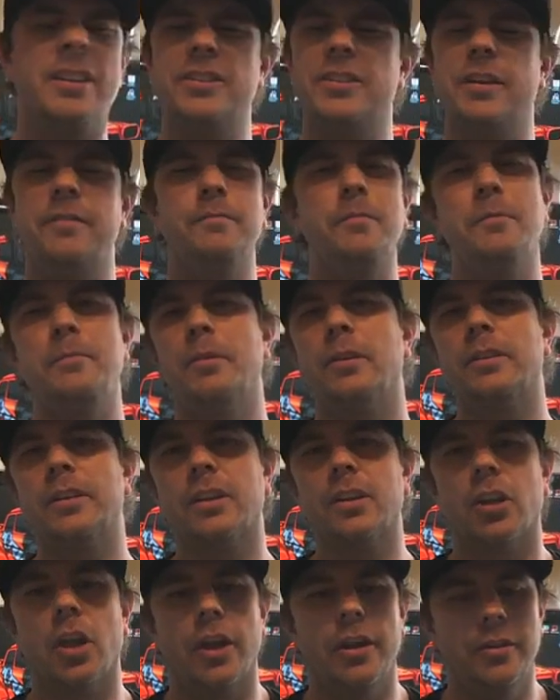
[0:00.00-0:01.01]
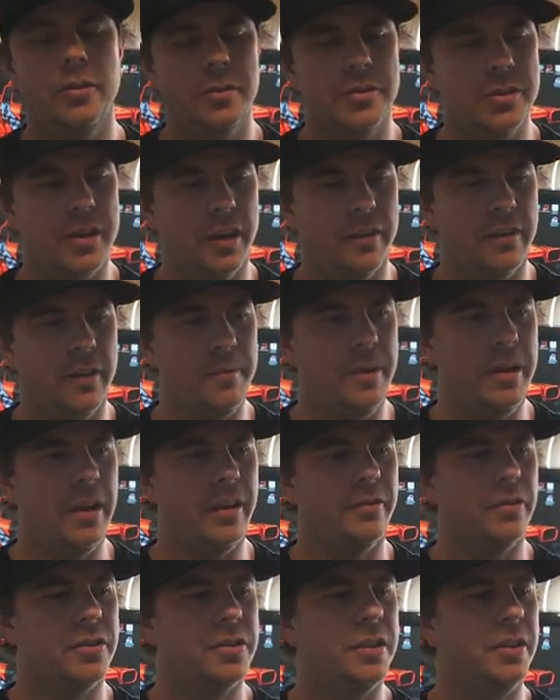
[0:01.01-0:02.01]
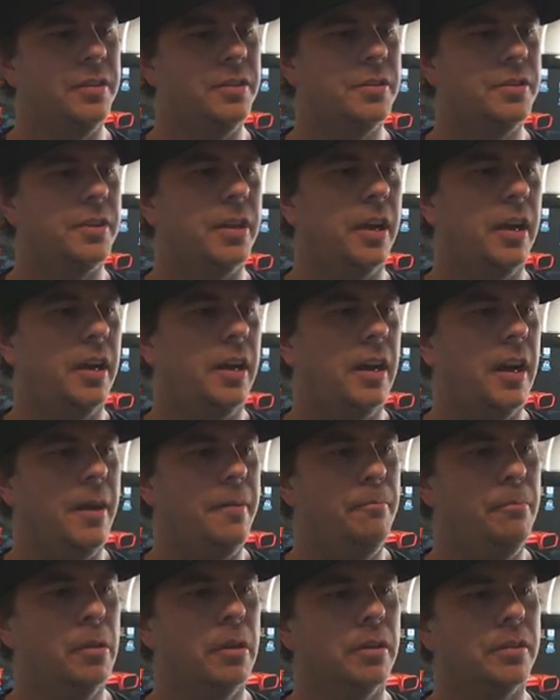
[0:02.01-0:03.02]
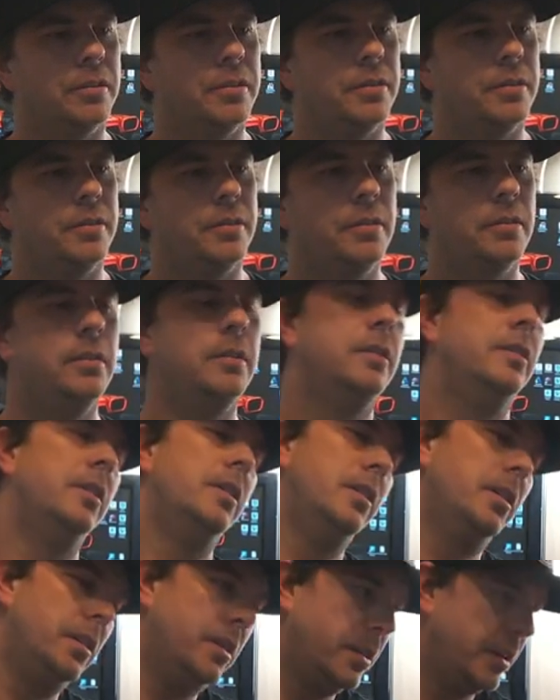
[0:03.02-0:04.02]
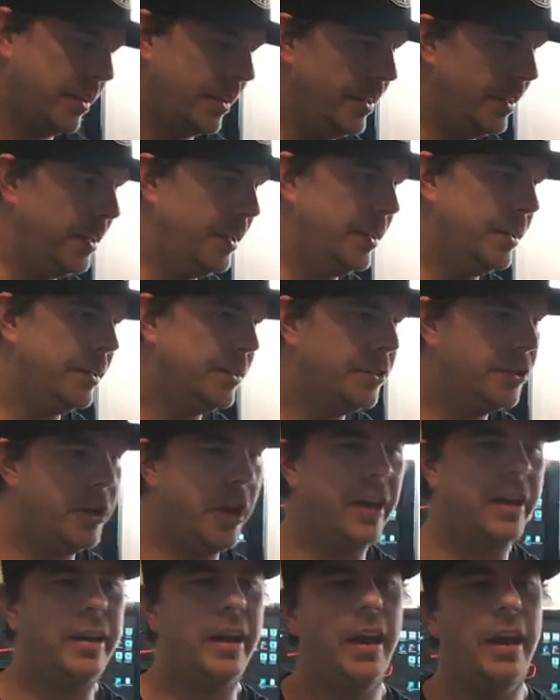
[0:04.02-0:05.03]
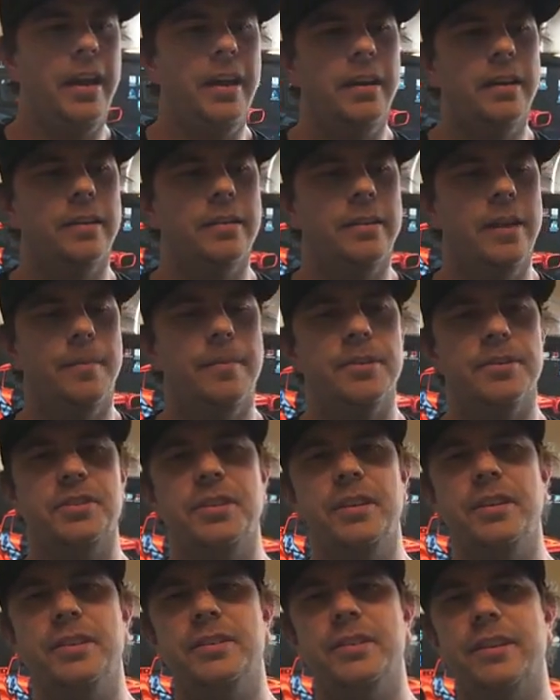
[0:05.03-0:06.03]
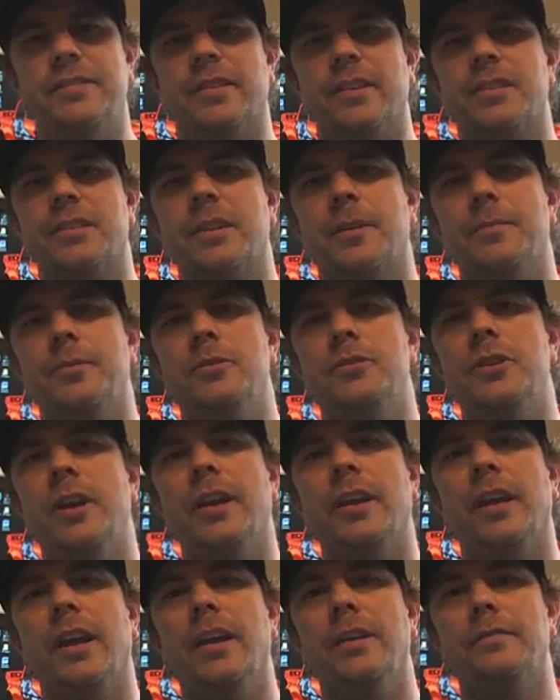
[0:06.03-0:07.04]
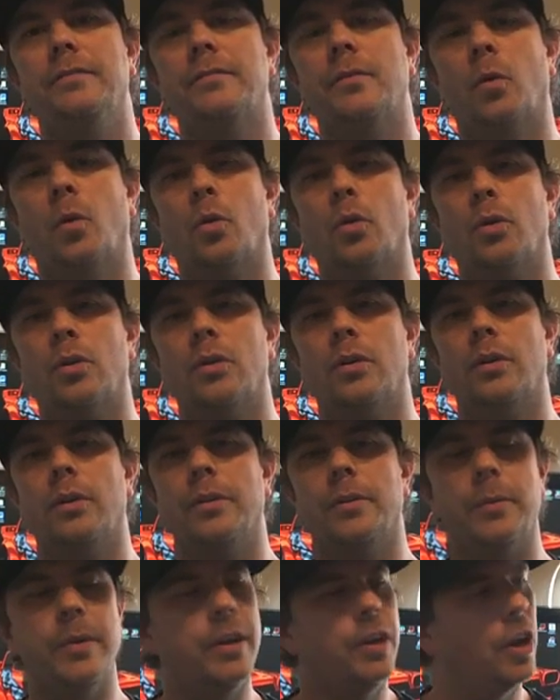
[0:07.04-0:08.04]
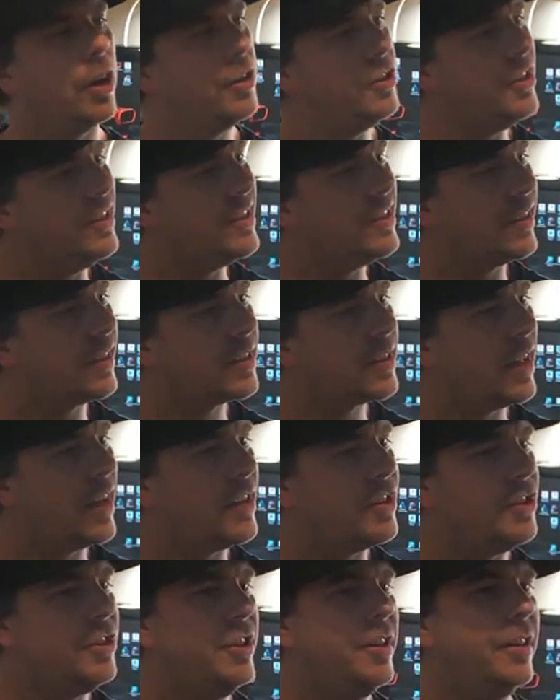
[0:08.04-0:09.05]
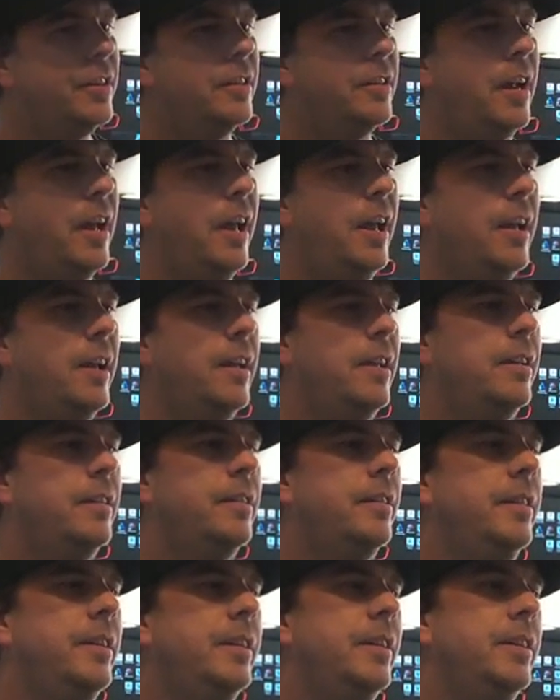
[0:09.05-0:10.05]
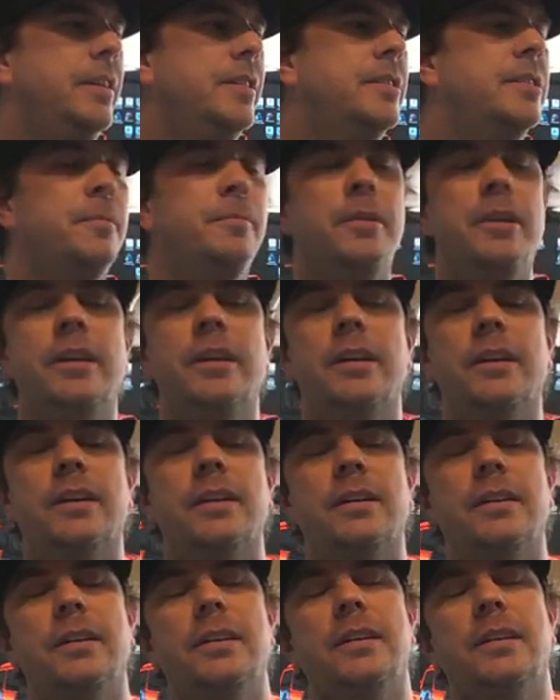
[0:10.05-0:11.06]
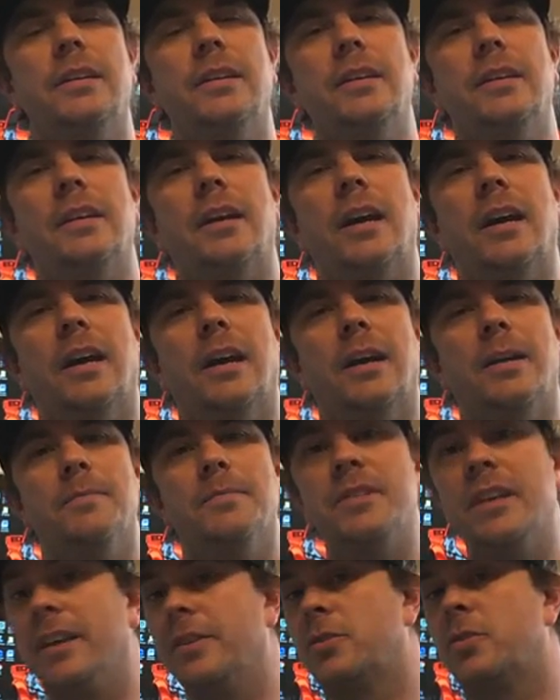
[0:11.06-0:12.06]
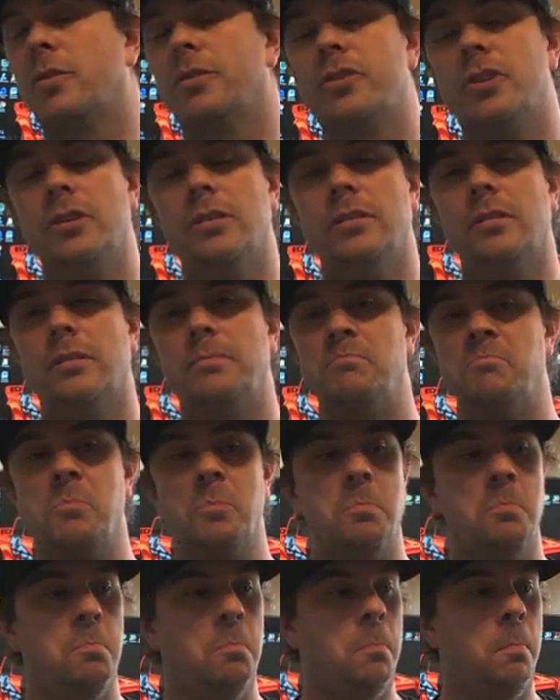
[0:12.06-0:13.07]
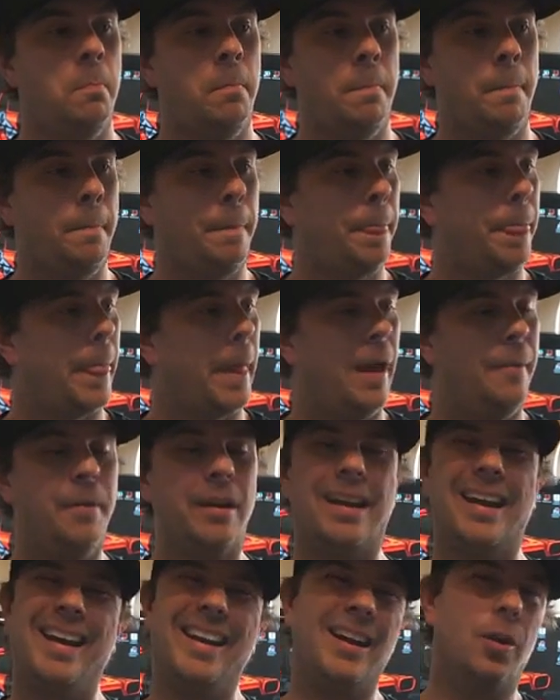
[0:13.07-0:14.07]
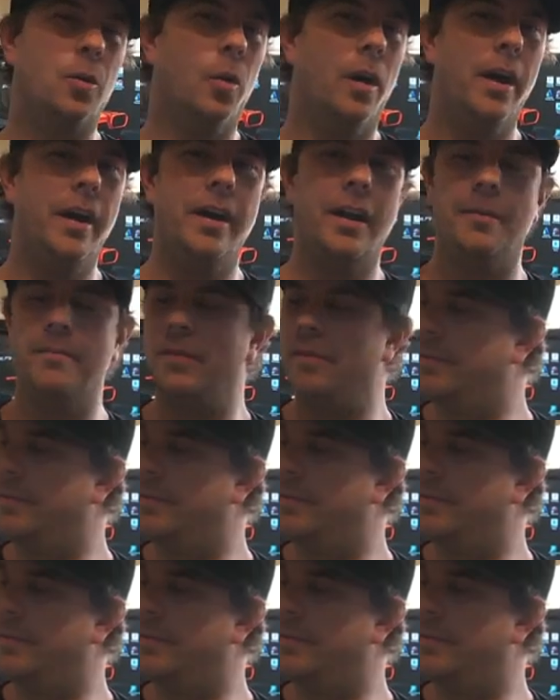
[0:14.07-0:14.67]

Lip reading: just haven't been building a lot of new stuff. I mean, ever since I built the JK, the MST CFXW JK for the Recon G6 last year, and the Tamiya Sand Scorcher, I've been kind of quiet.